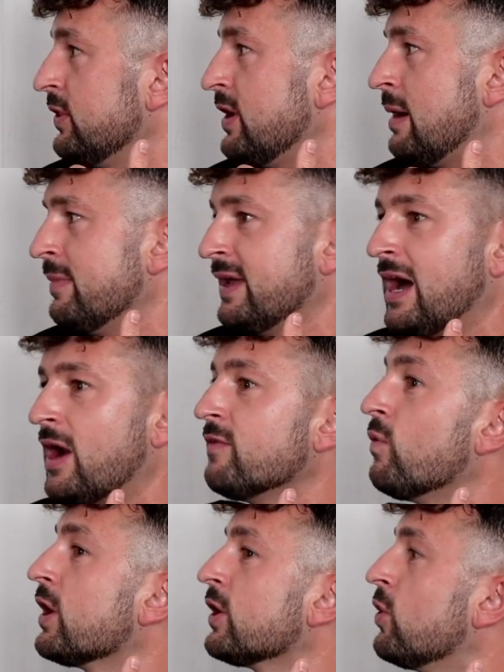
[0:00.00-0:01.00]
yacht? I'm like, I don't even
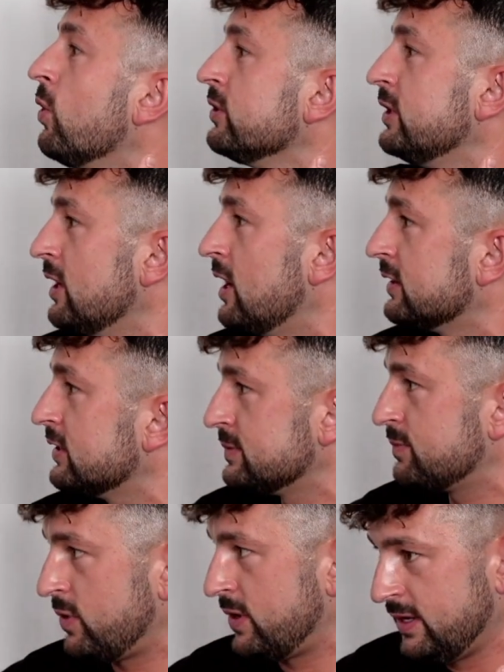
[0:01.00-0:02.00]
want to go on the yacht at this
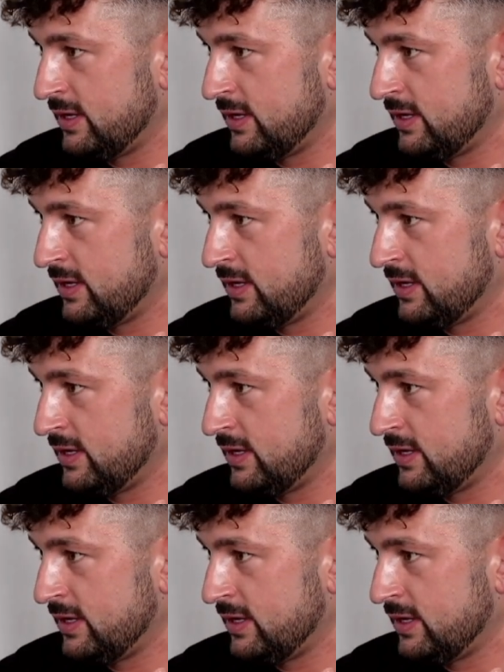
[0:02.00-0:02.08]
point.